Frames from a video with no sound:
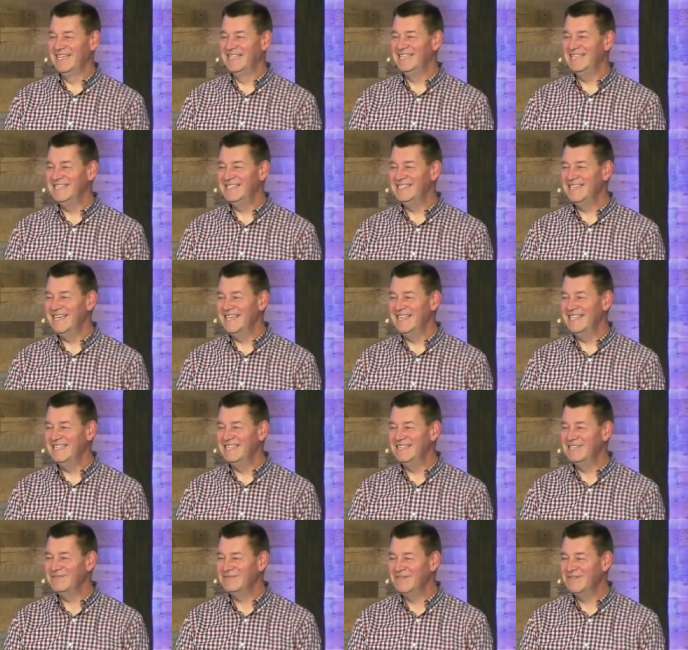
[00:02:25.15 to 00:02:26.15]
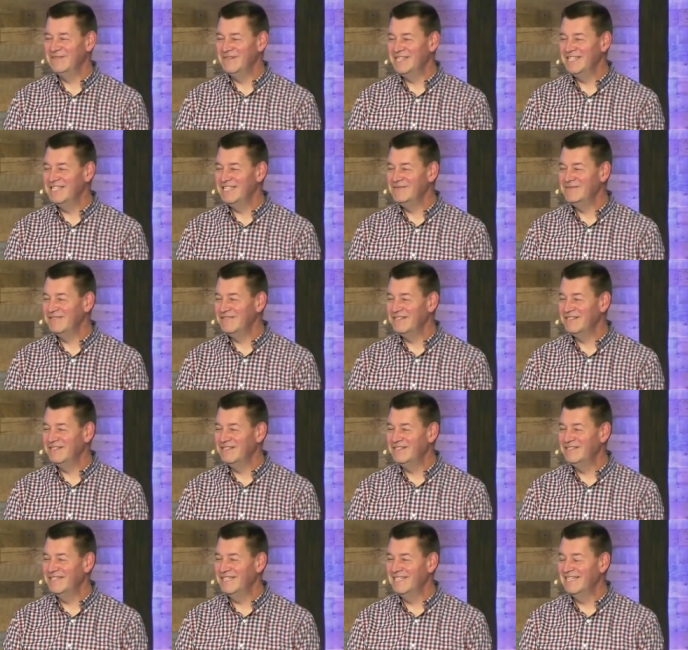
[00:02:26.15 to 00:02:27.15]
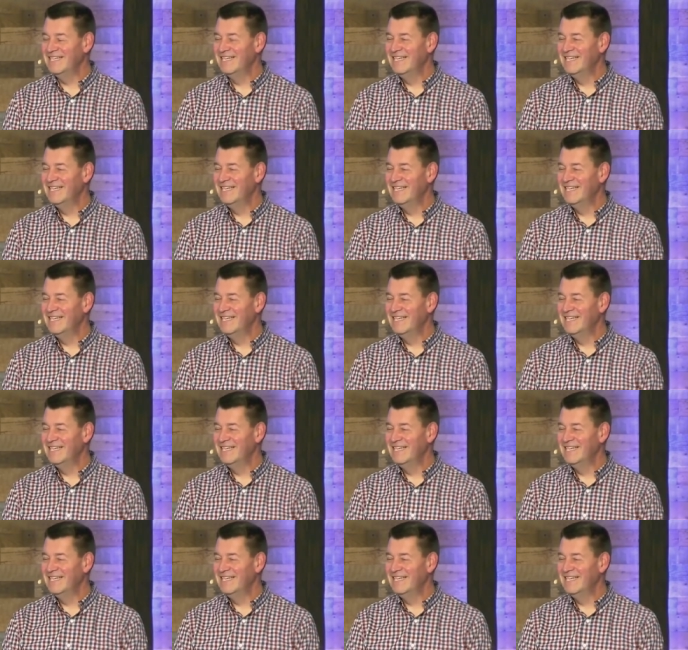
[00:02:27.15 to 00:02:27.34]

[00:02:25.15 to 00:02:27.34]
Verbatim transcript: to say this is where we think we're going.